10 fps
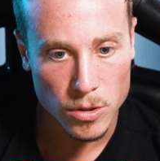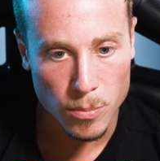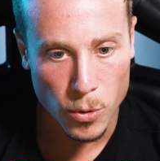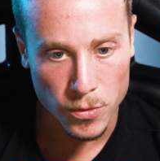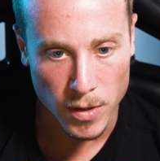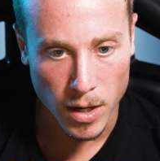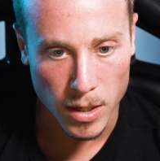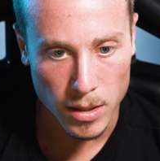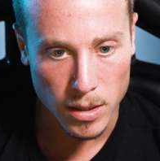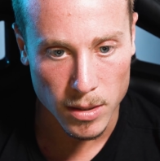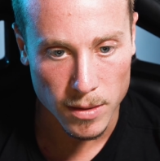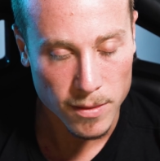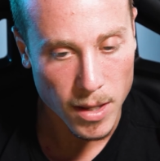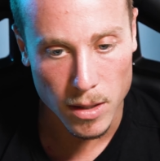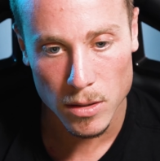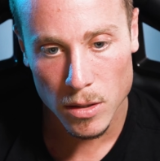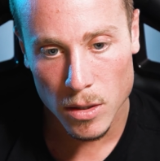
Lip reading: you're posted on it and he's dead.